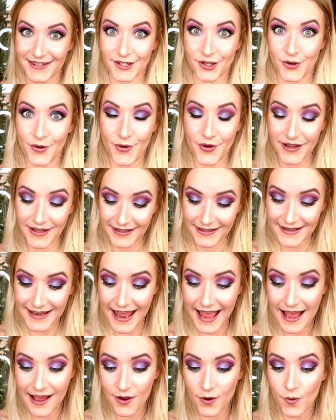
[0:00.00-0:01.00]
look.
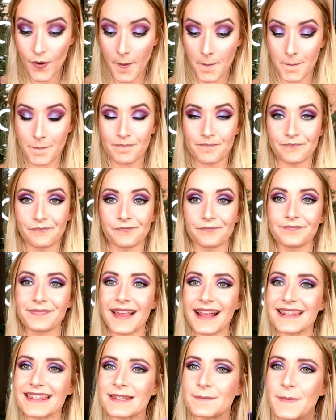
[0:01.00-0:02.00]
Now
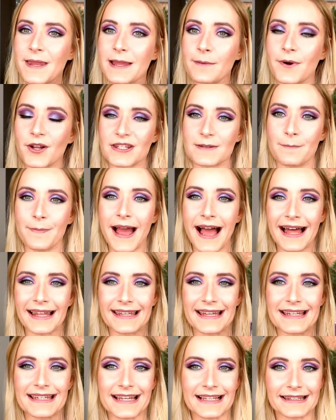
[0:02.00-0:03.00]
let's speak about the
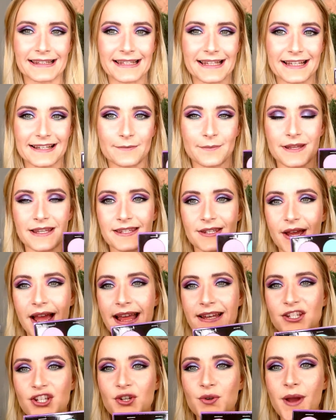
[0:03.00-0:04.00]
palette a little bit. So
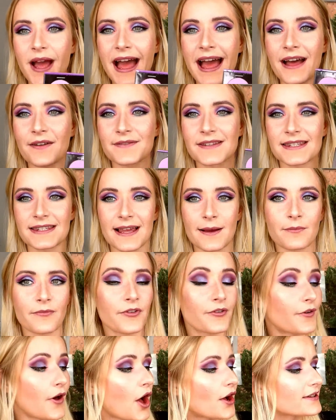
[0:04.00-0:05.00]
I do have some
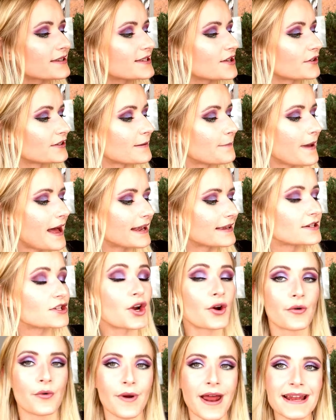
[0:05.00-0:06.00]
thoughts on the palette
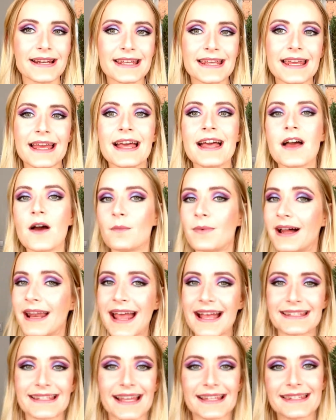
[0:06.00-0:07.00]
already, but
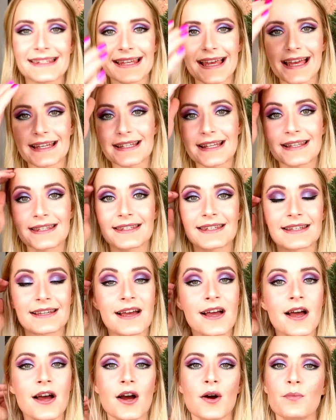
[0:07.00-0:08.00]
as I said, it's a
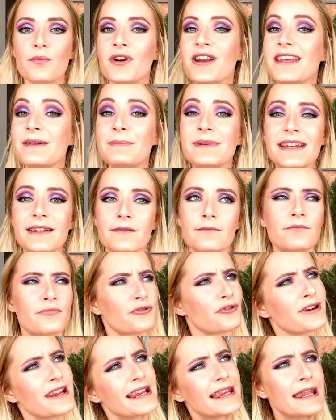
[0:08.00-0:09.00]

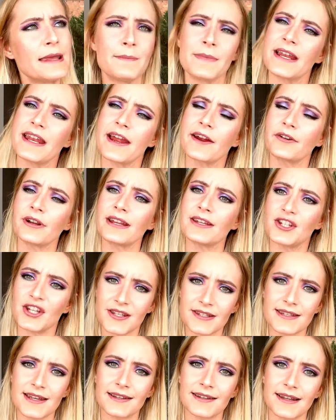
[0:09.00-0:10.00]
preliminary, do you
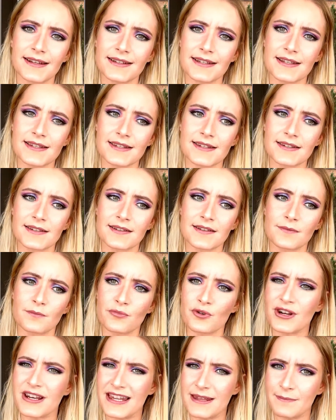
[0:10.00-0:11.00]
say it like this?
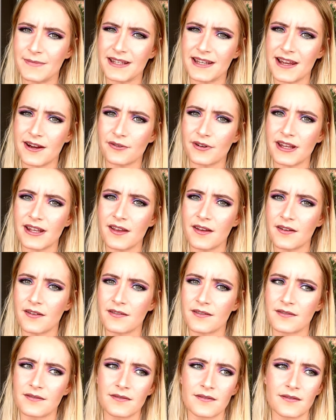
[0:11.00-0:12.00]
Preliminary
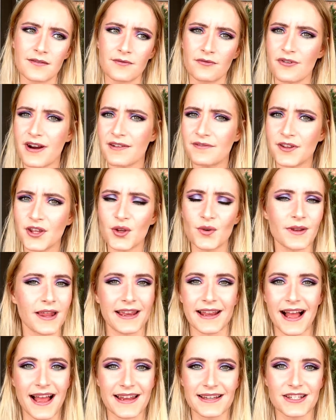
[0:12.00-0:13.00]
review.
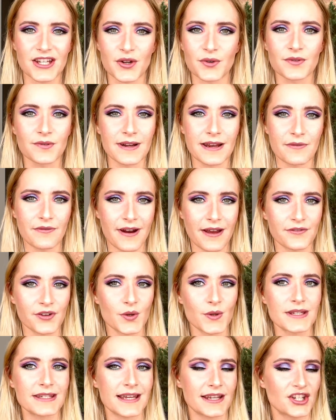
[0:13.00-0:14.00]
Like, I don't really review
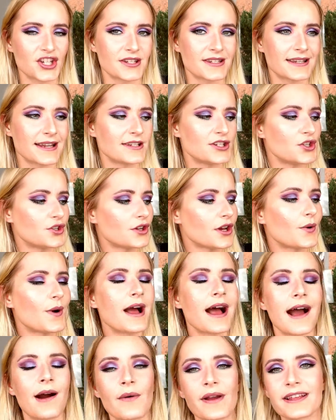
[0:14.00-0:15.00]
it, I just let you know
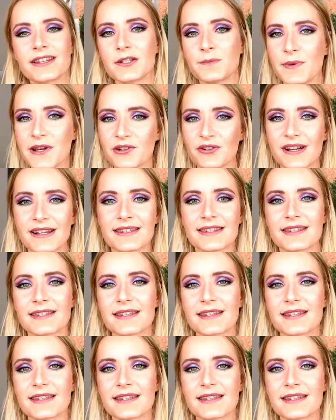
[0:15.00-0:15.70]
how I experienced